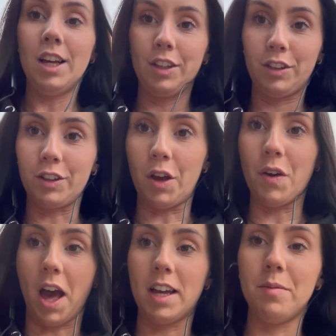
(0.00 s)

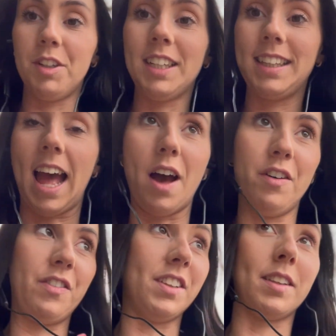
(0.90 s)
So I'm just out
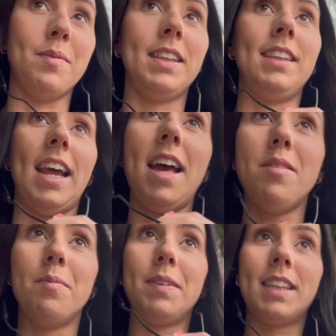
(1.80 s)
for some
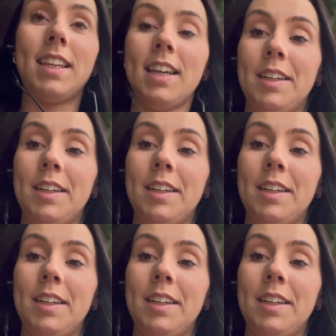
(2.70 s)
steps